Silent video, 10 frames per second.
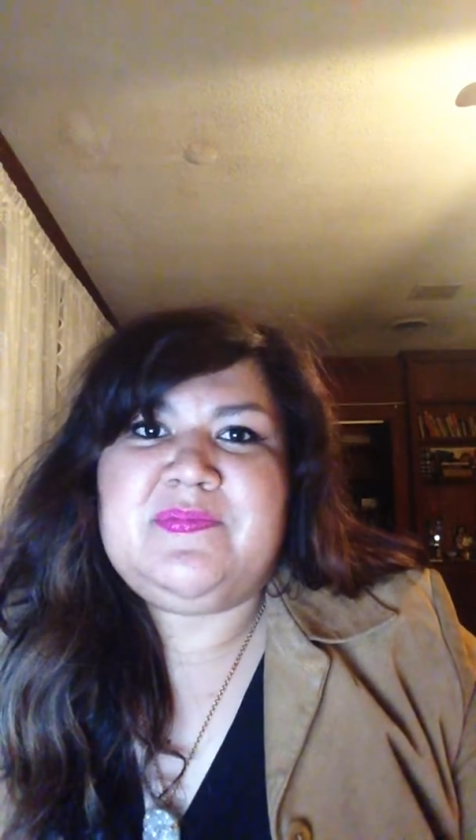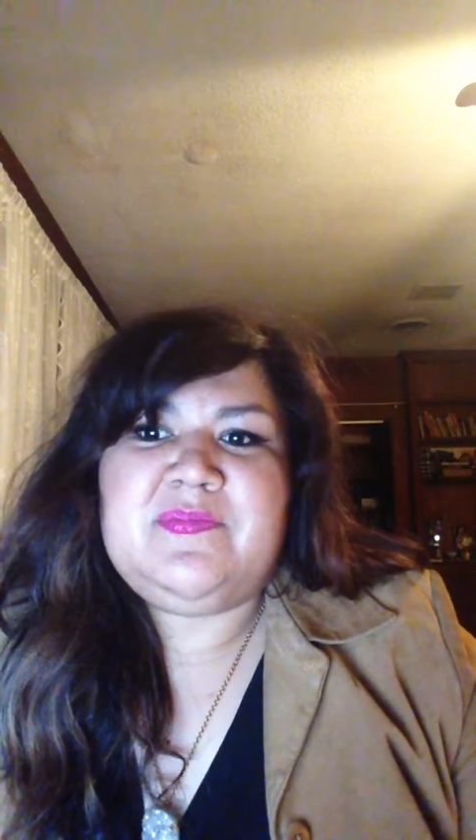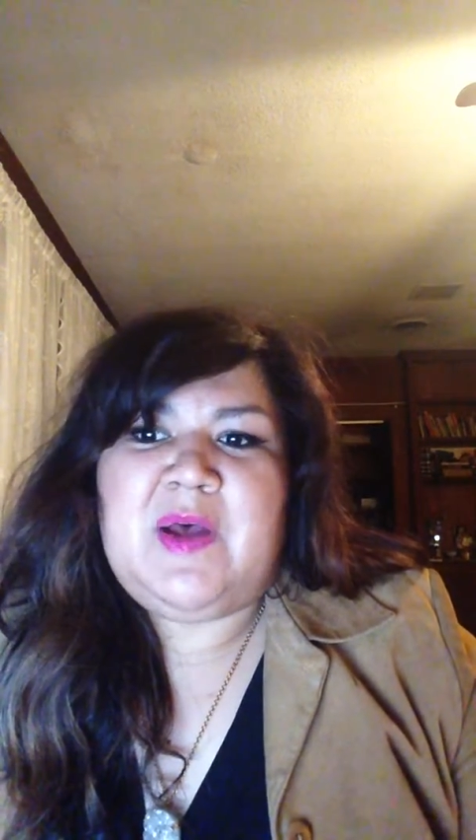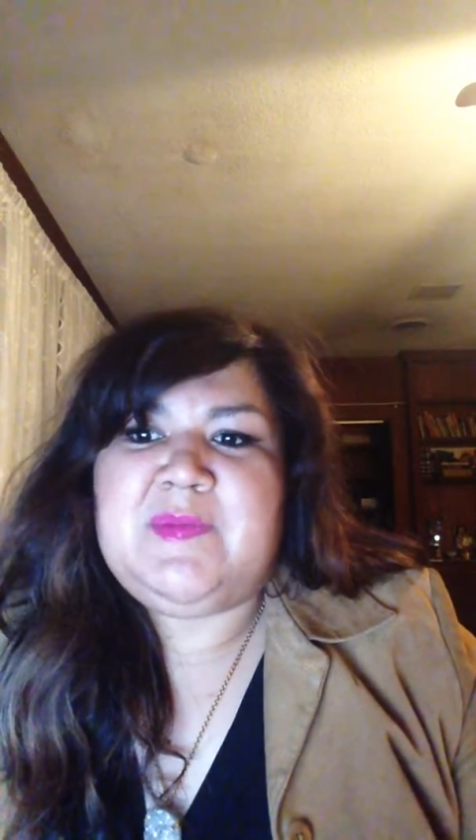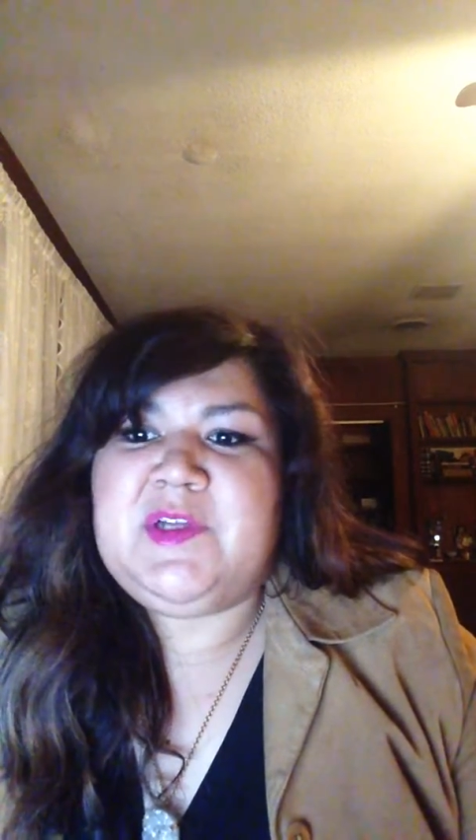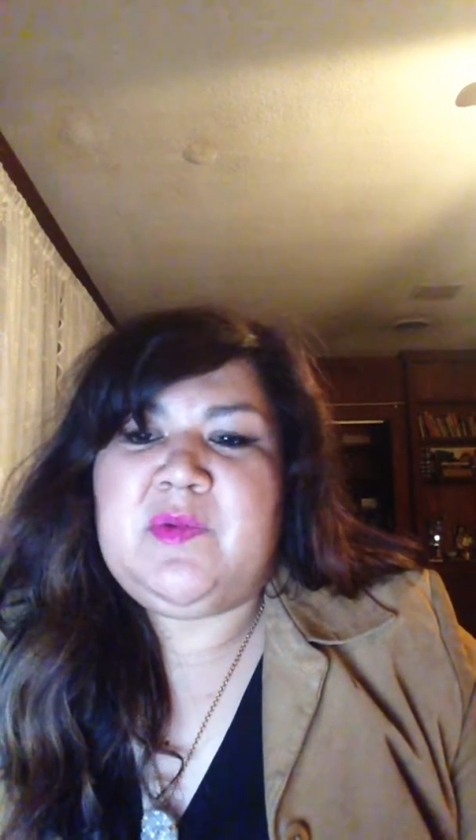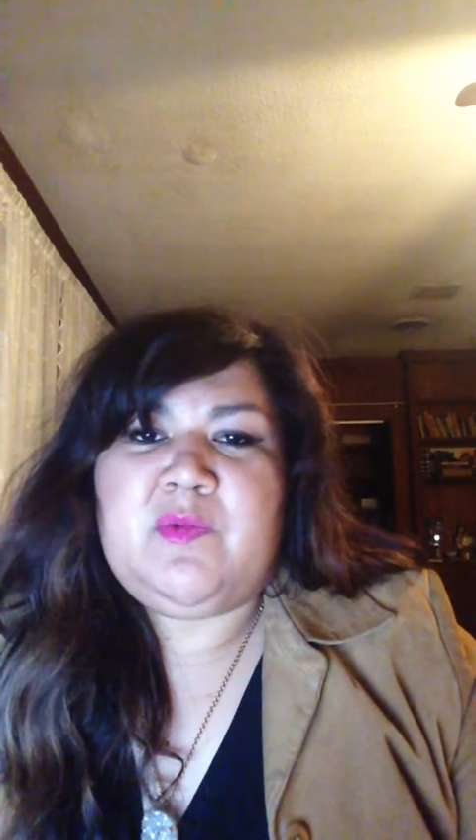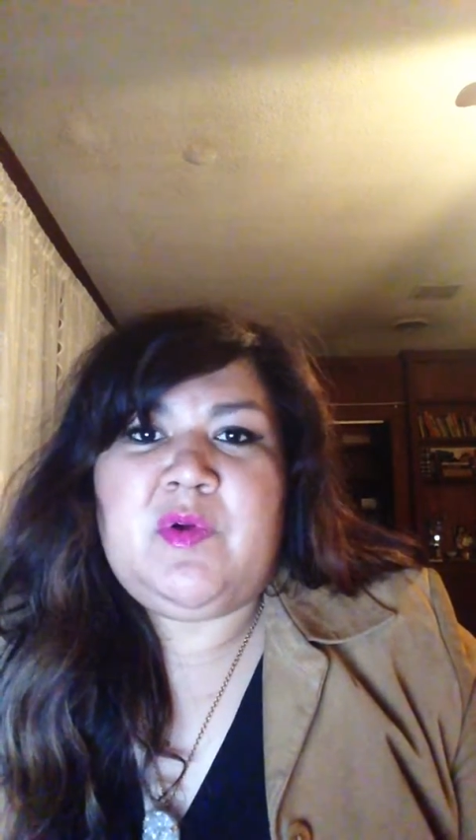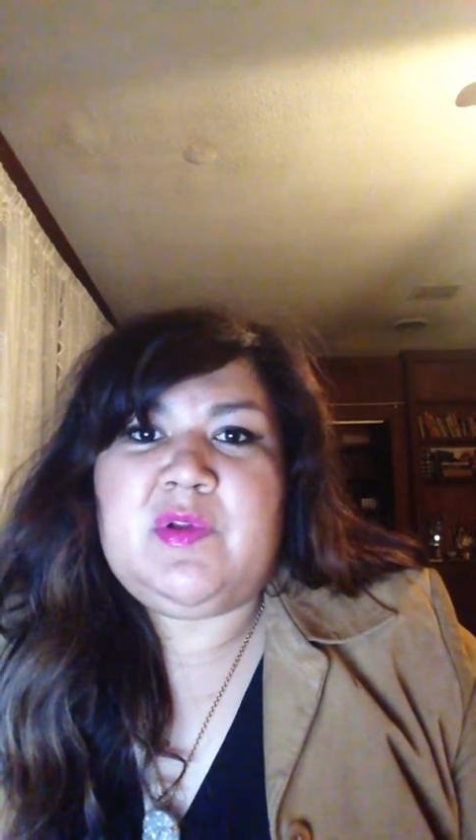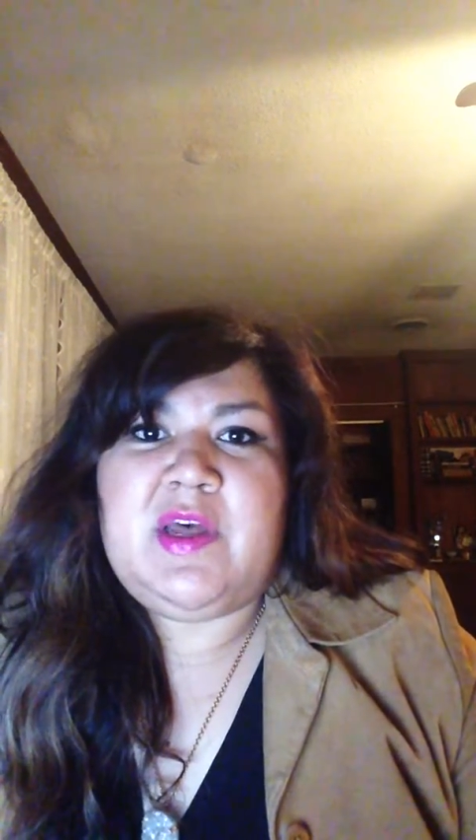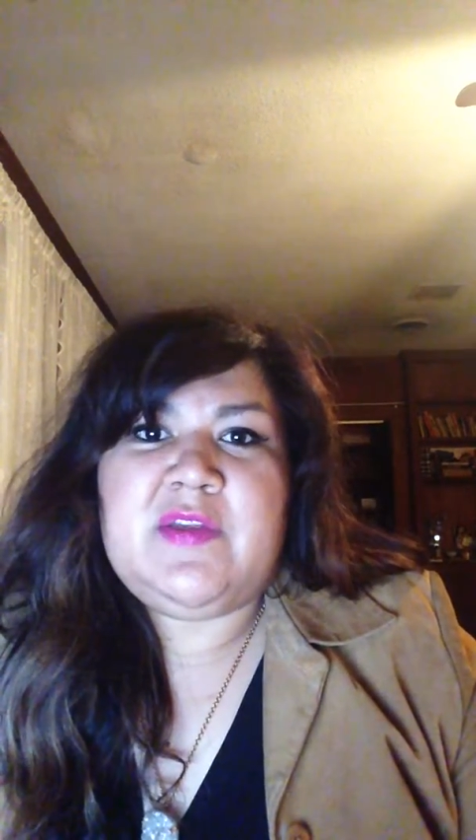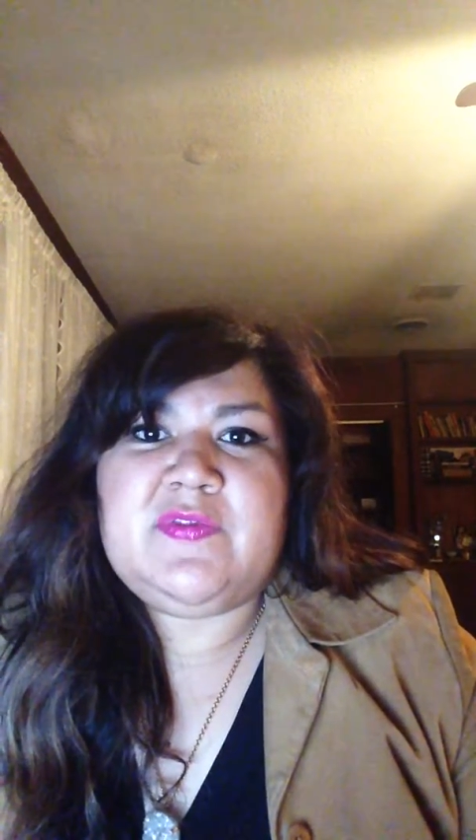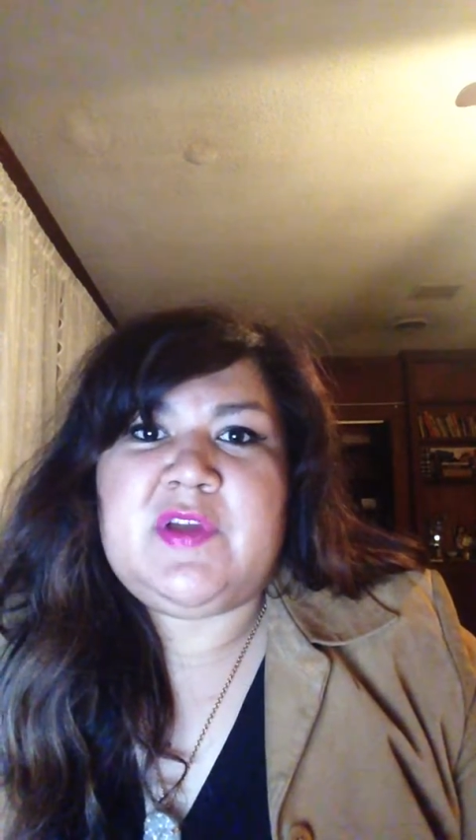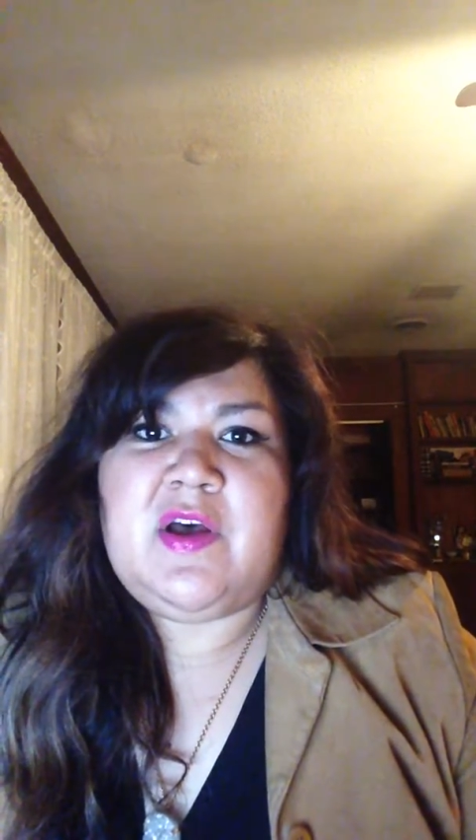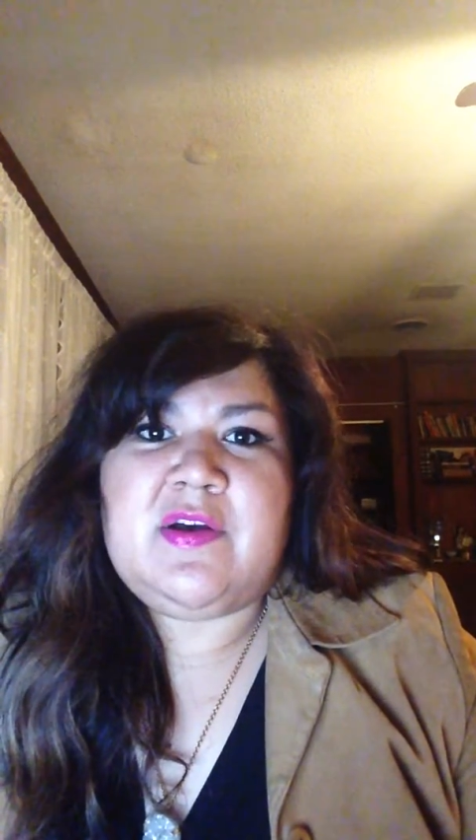Bob Dylan wrote a lot of
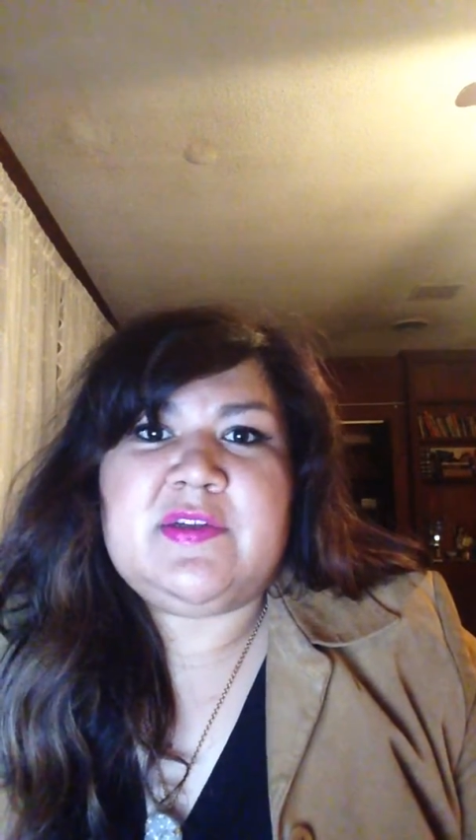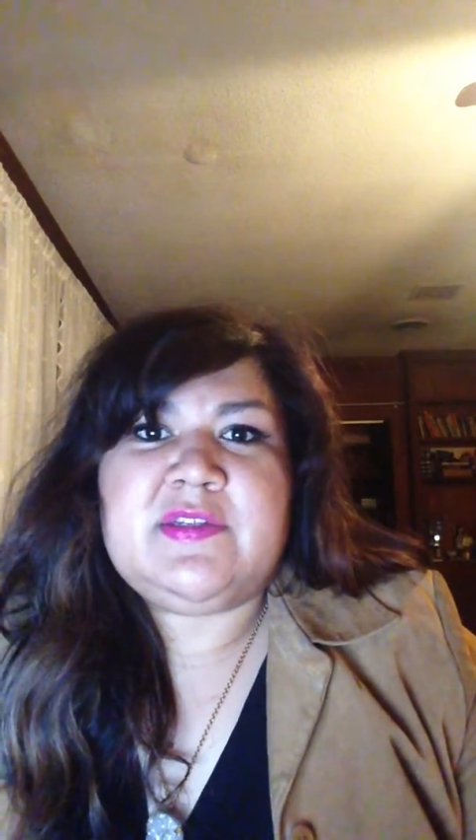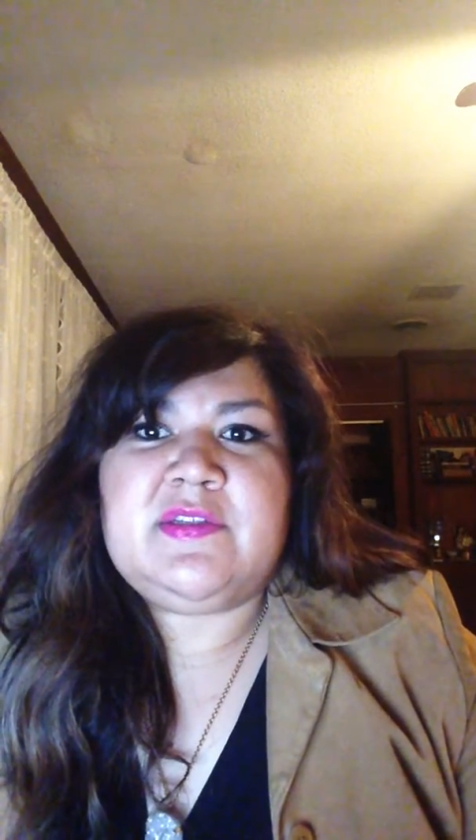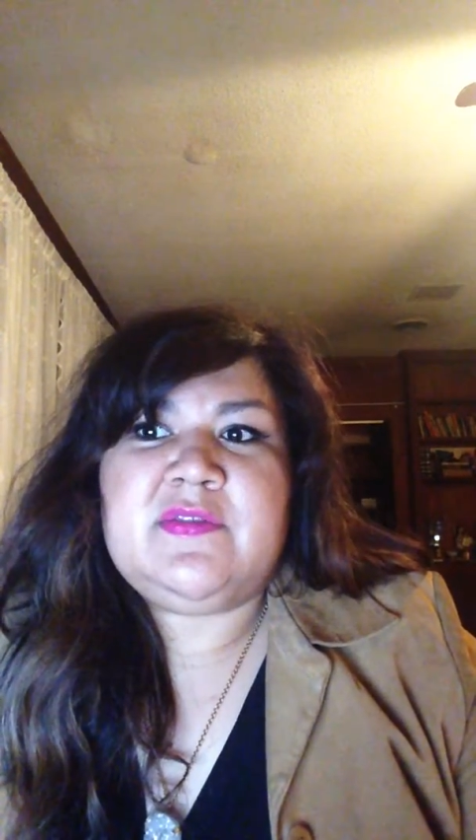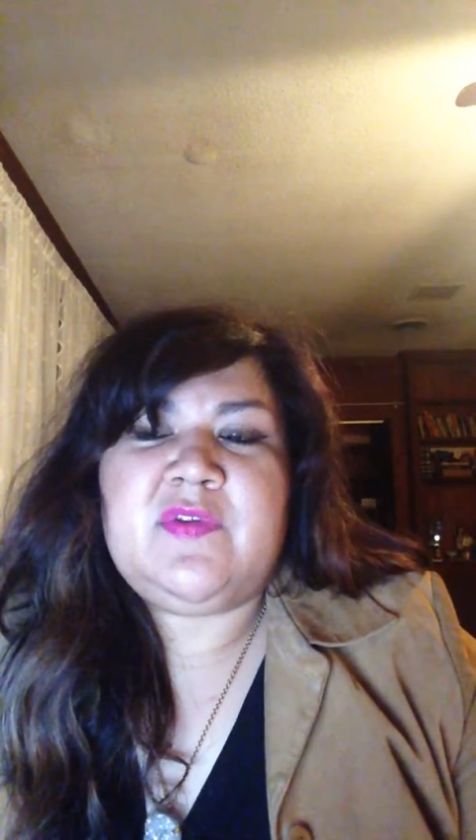songs